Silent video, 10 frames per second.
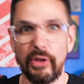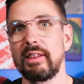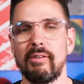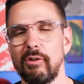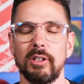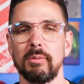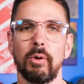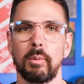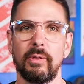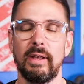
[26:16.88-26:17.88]
think that
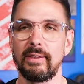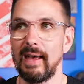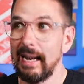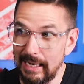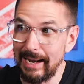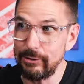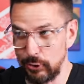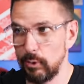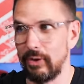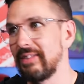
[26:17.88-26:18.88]
Voldemort would think that, and I
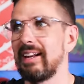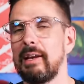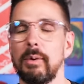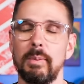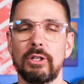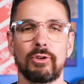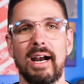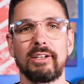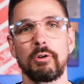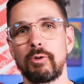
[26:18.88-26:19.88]
do think that he would be
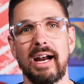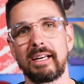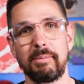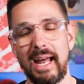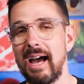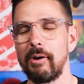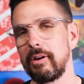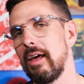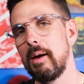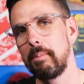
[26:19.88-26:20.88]
trying to track him down.